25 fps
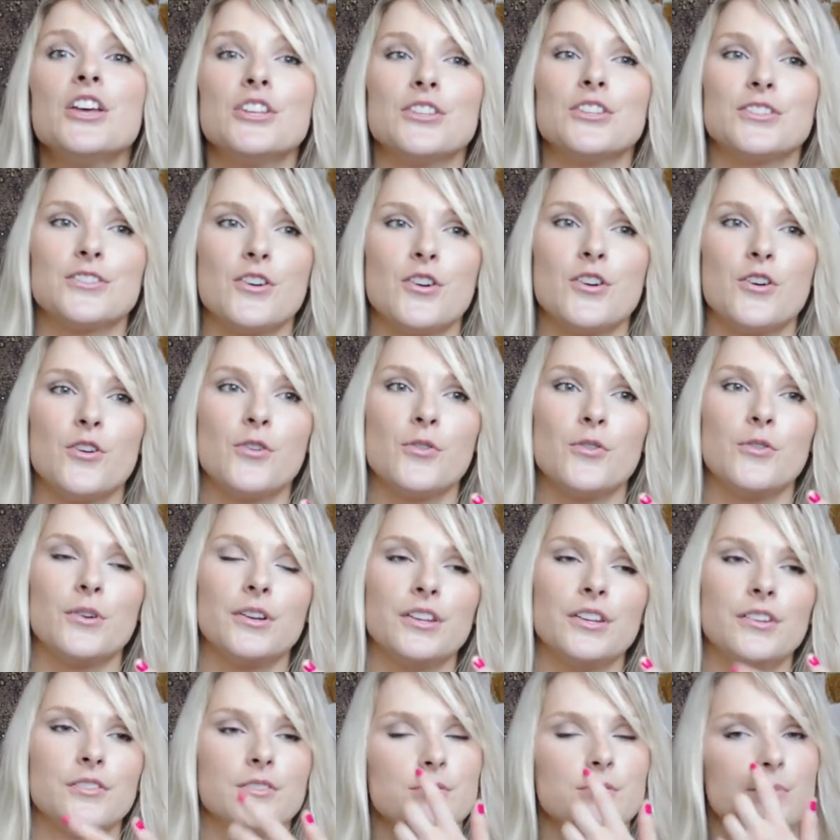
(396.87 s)
So,
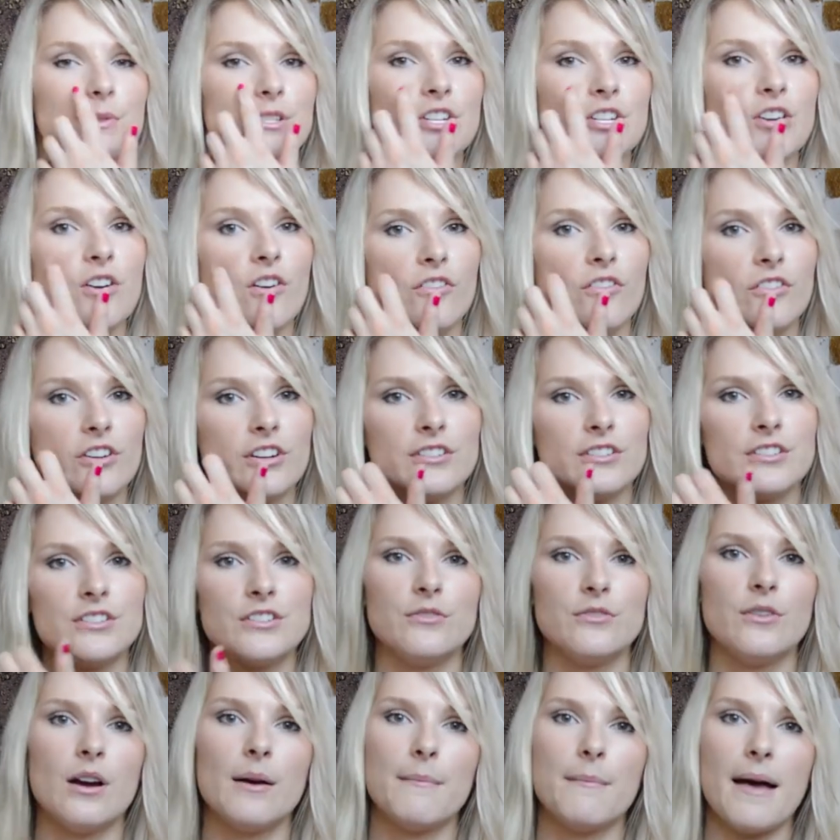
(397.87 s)
you know, switching over
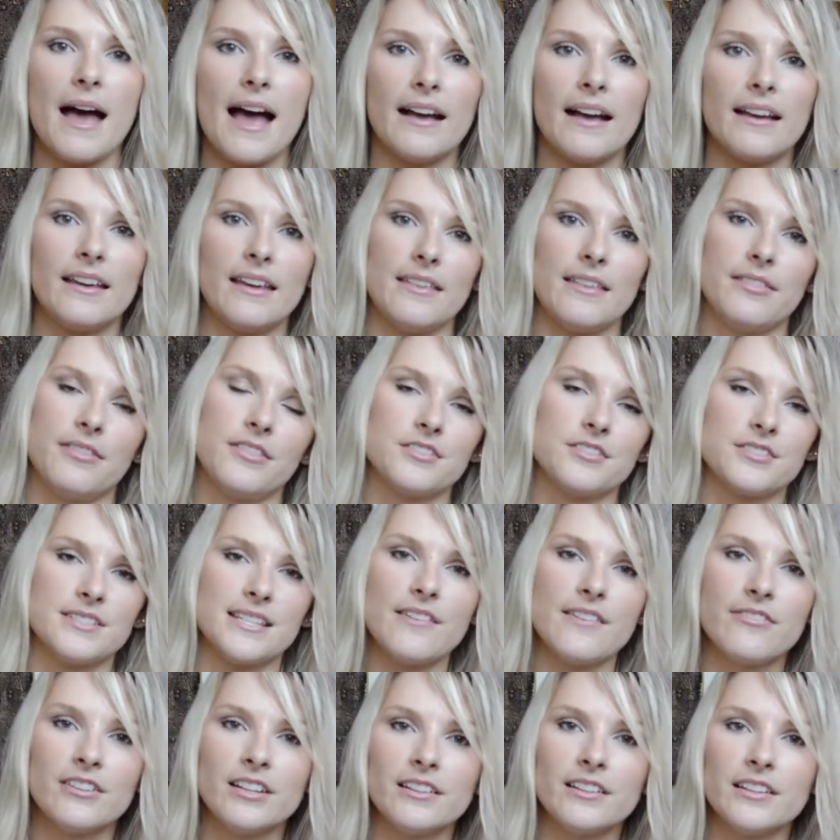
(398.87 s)
to a Mac, there's
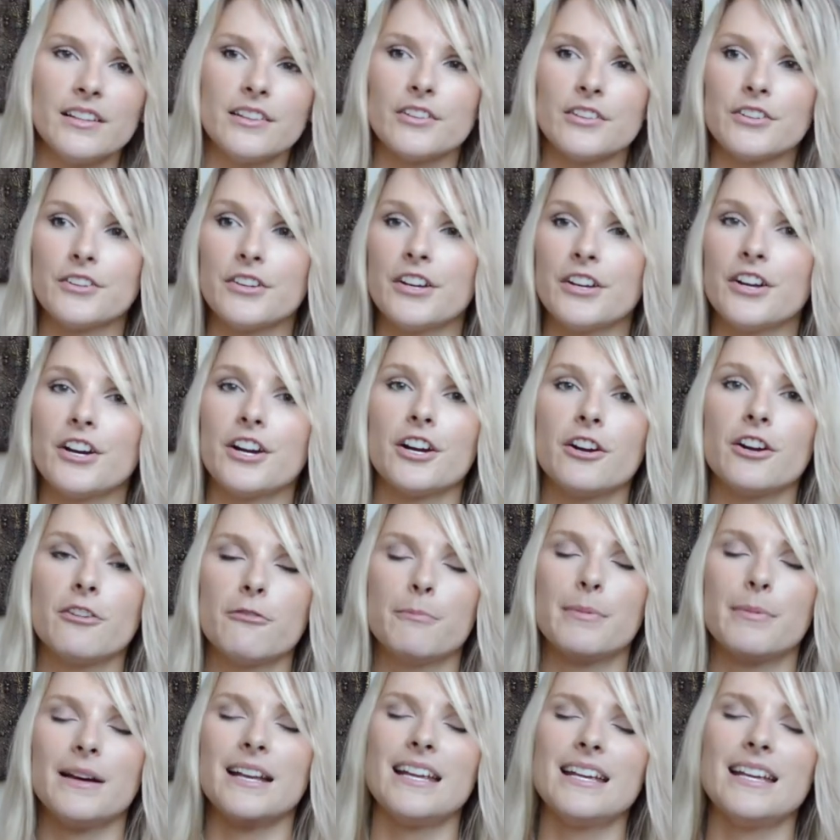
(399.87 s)
definitely a learning
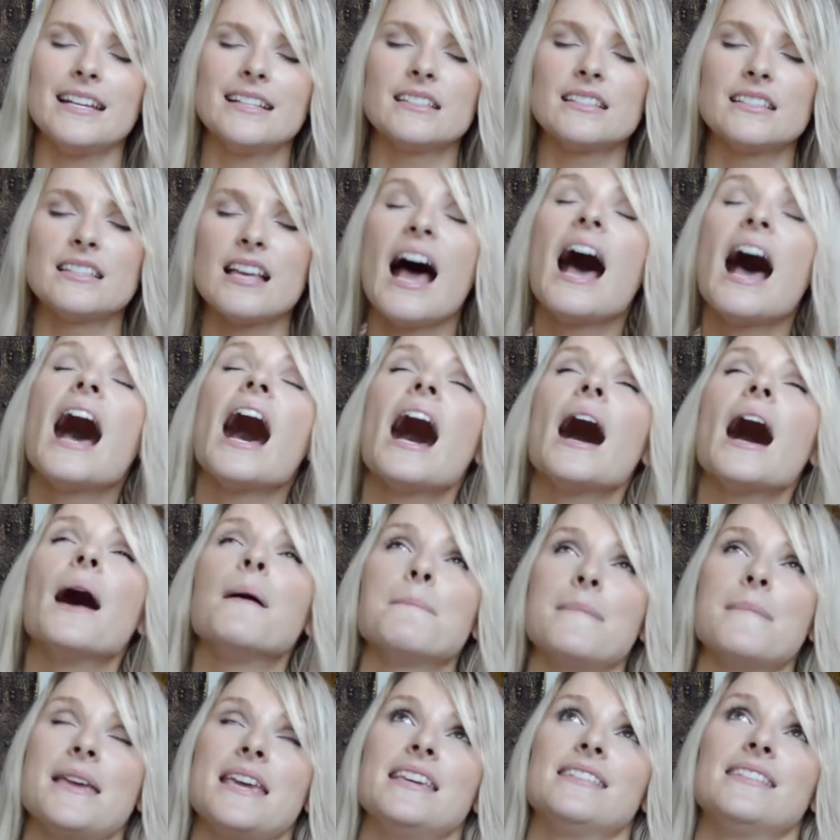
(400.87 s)
curve, but it's
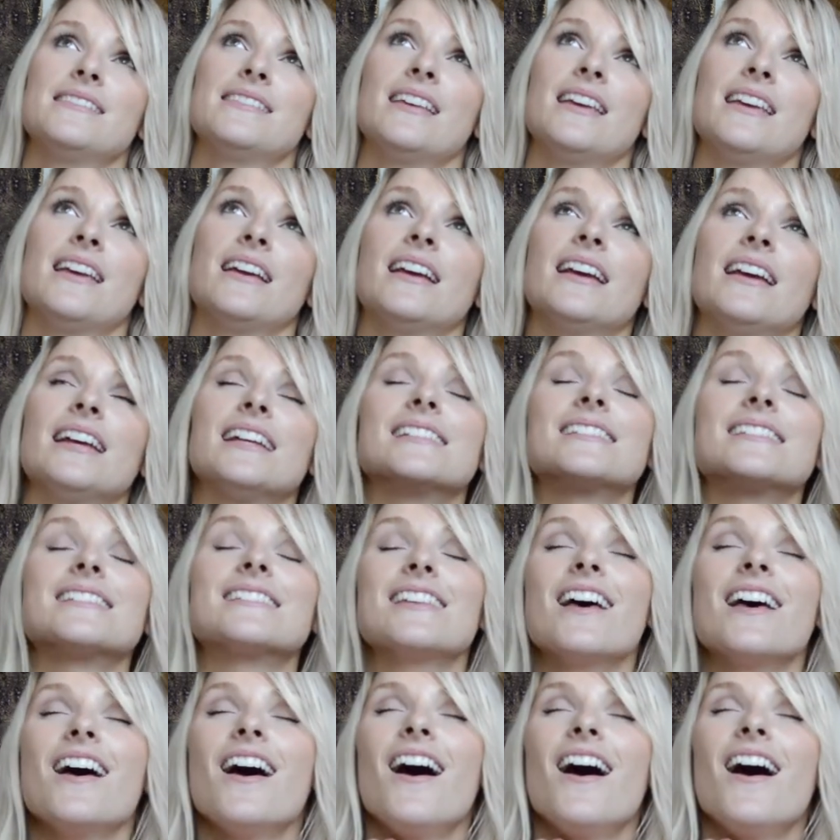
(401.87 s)
amazing.
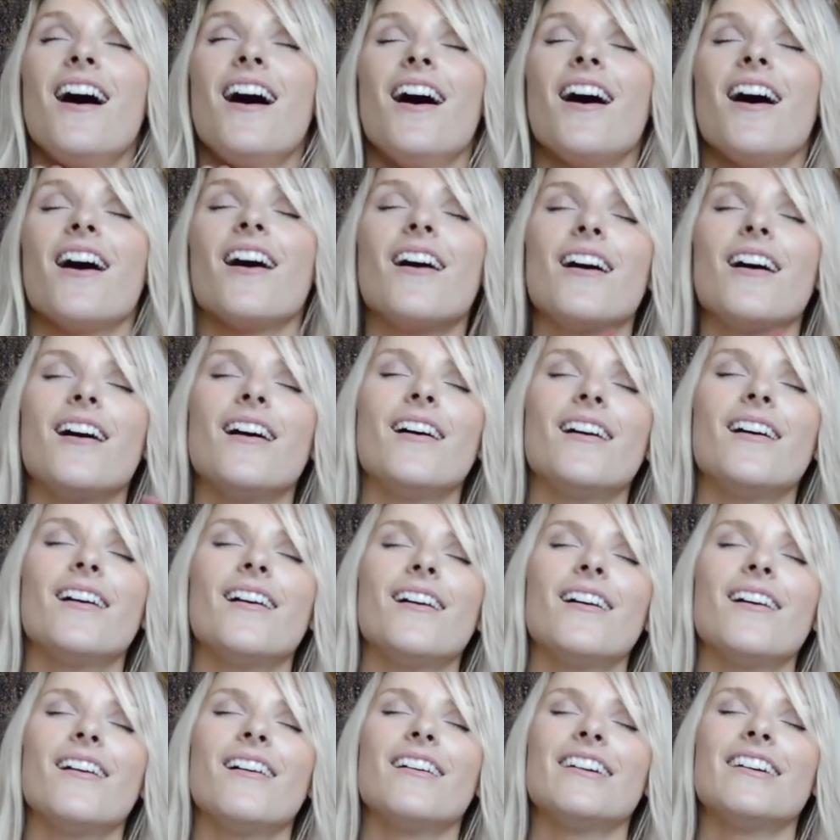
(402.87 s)
It's,
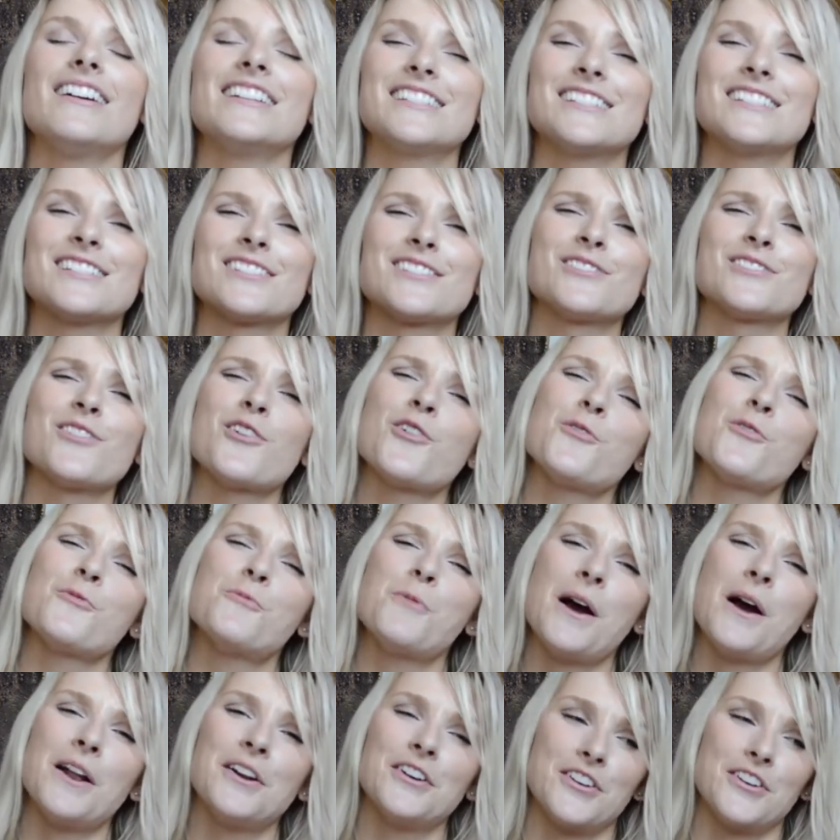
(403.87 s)
oh, it's so
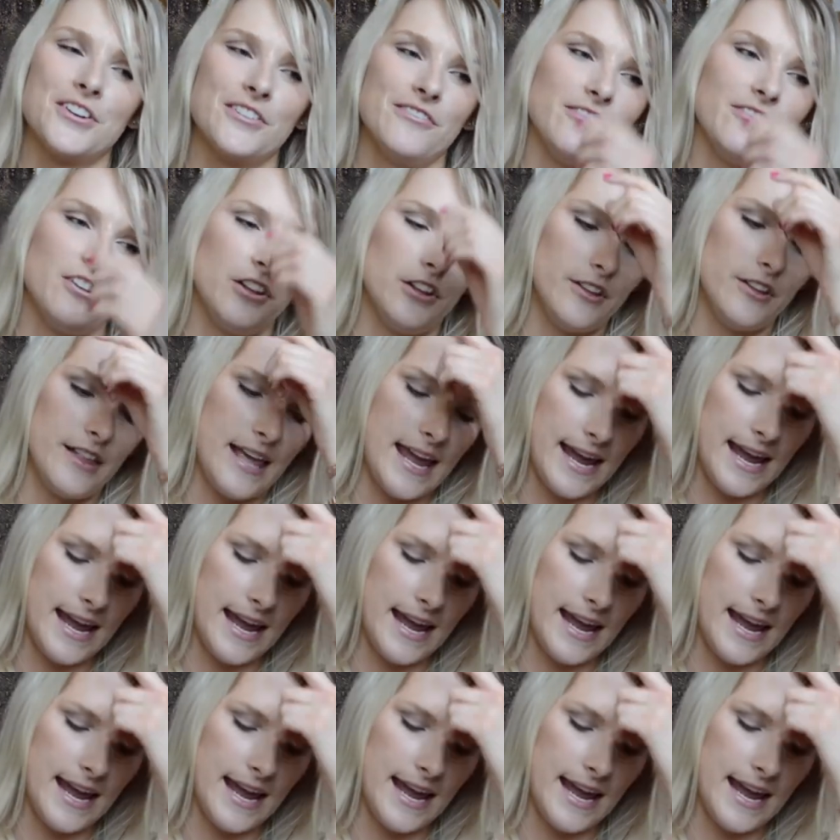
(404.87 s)
wonderful.